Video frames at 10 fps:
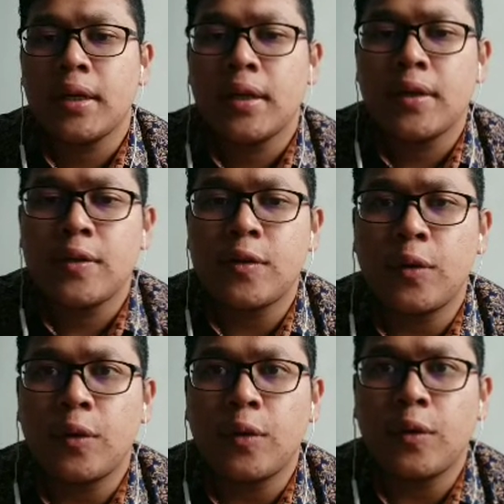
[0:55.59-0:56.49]

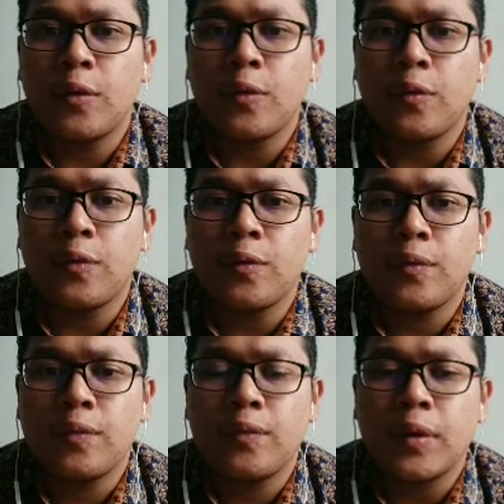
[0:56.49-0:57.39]
So
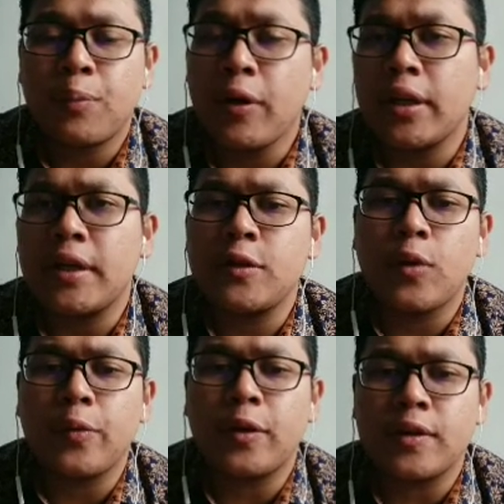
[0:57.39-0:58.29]
the point is, what we
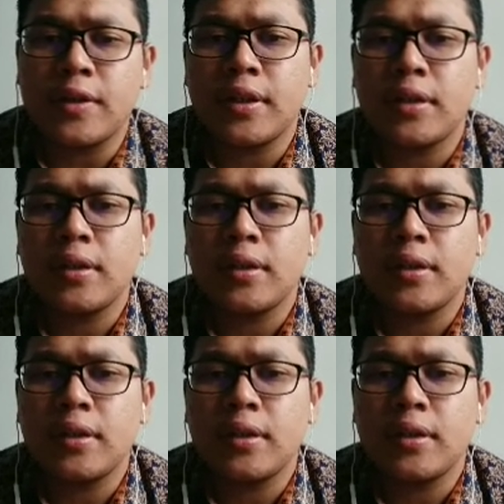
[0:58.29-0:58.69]
concern